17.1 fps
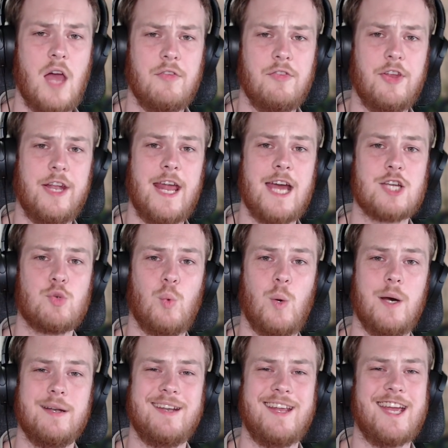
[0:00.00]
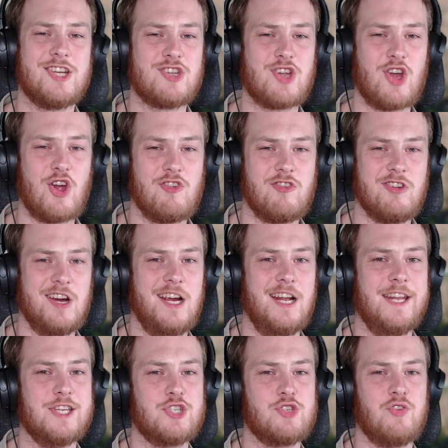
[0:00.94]
The next one is
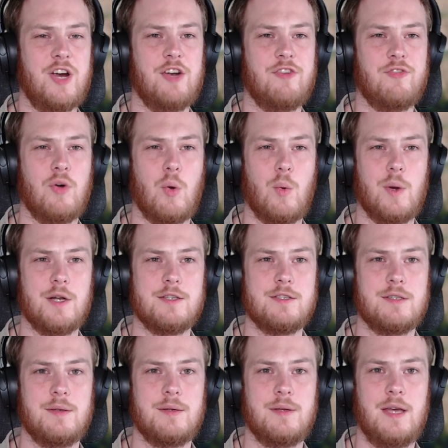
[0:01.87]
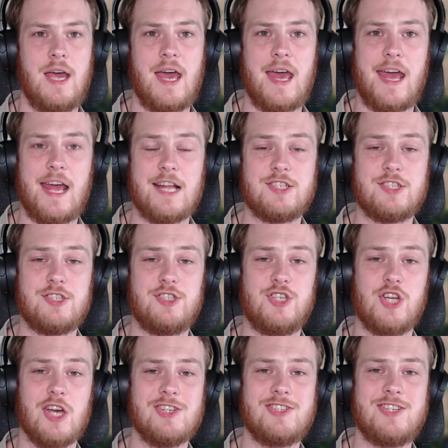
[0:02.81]
really straightforward. It's
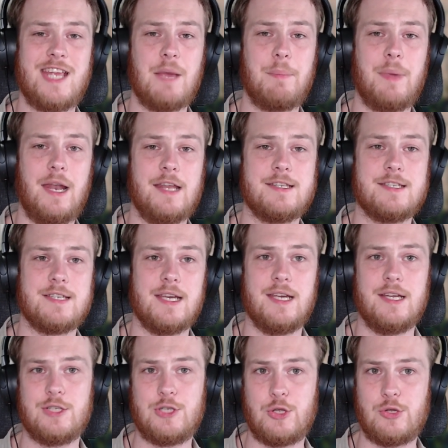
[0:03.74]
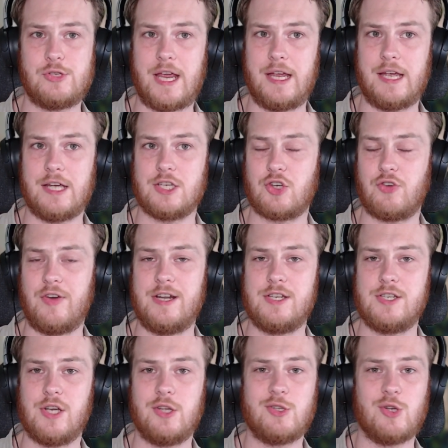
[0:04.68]
just the ability to take a
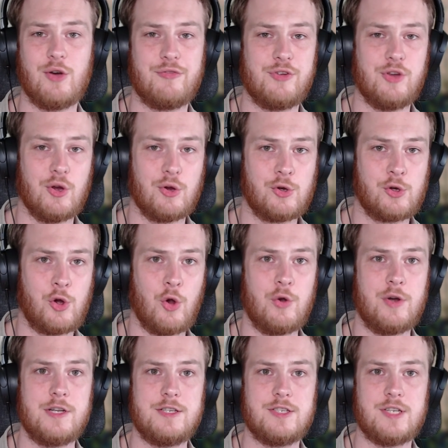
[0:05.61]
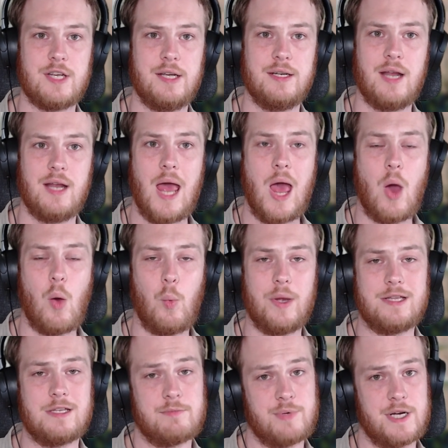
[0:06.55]
screenshot of your current scene
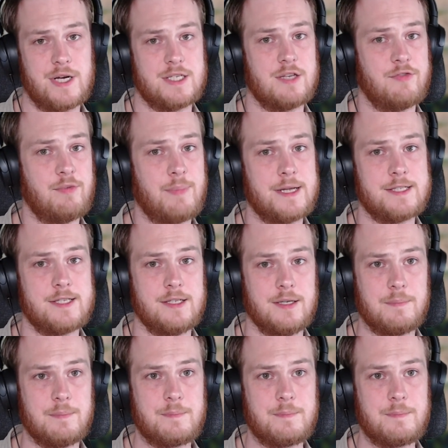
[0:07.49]
with the press of a button.